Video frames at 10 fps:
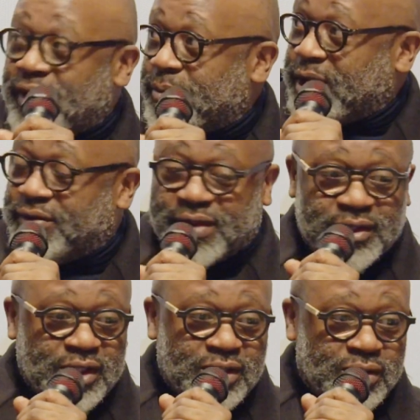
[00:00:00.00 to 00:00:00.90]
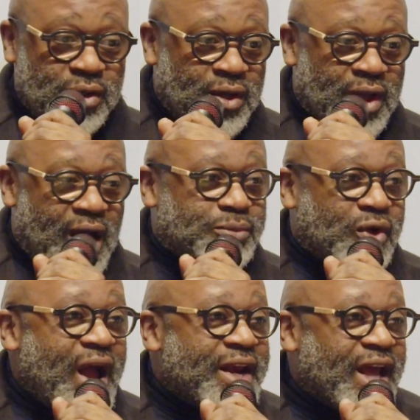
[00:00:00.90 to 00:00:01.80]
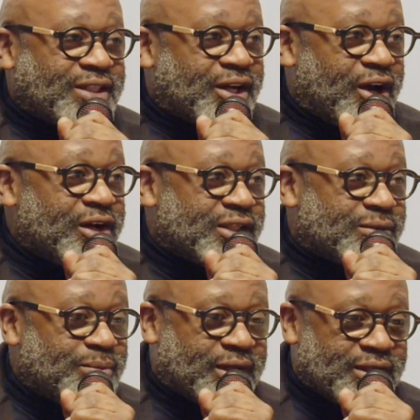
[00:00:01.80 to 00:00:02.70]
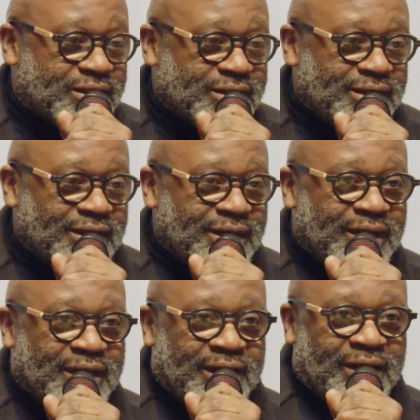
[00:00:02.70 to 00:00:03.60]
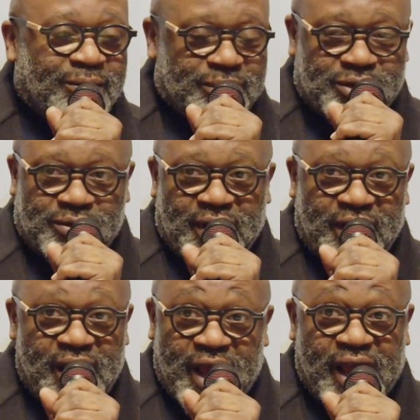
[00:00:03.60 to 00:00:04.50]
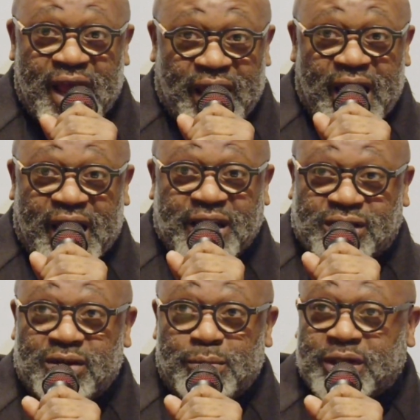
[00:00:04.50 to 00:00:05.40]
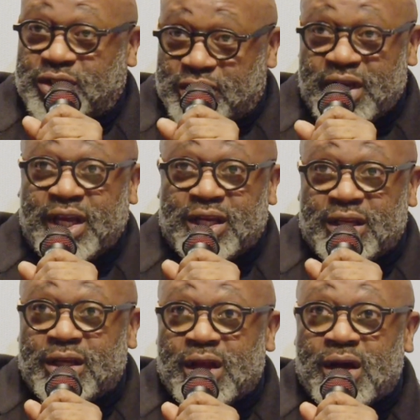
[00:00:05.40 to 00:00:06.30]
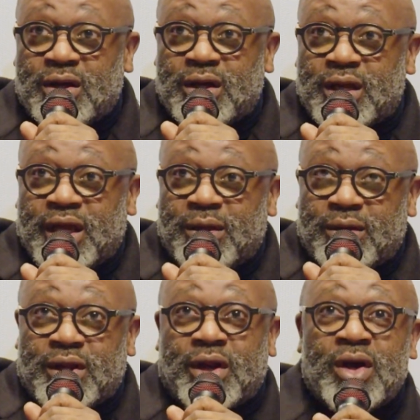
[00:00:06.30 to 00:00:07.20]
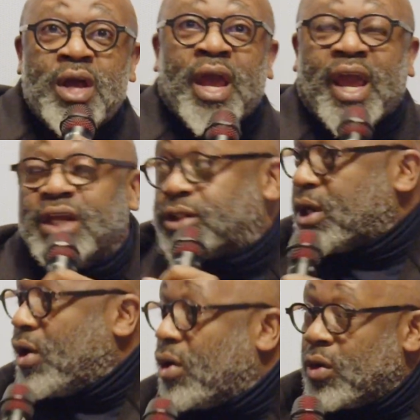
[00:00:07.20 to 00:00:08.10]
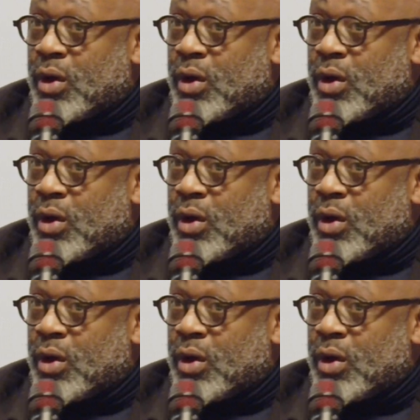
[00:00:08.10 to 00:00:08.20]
I mean, if this is, I'm trying not to curse because I got so much shit, you know, and so